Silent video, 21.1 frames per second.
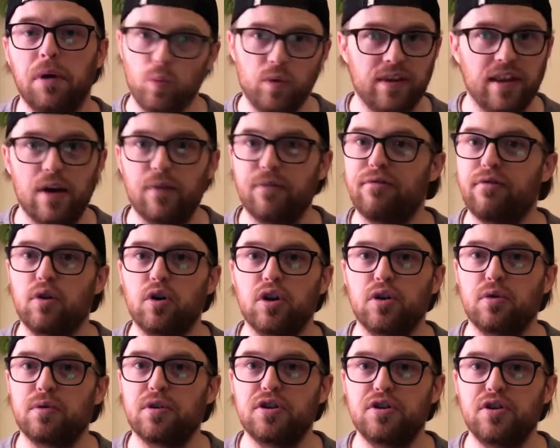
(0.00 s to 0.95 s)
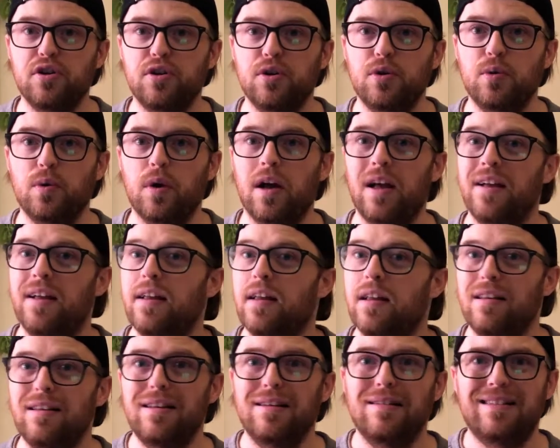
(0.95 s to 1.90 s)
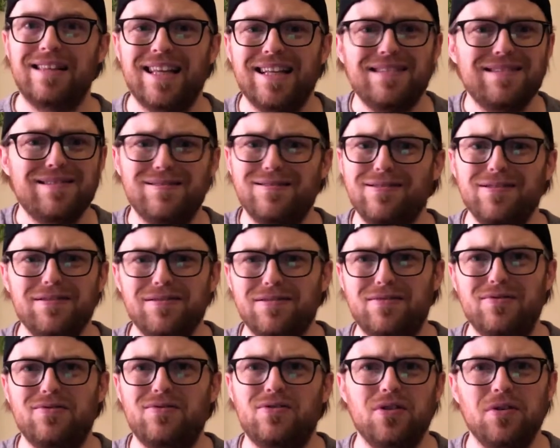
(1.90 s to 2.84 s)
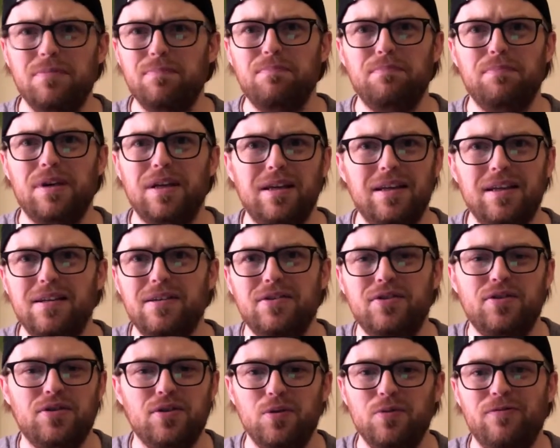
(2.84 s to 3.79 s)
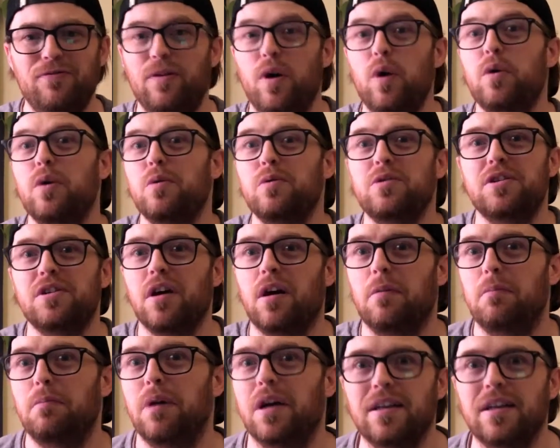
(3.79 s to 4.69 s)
Without further ado, let's just jump into Photoshop,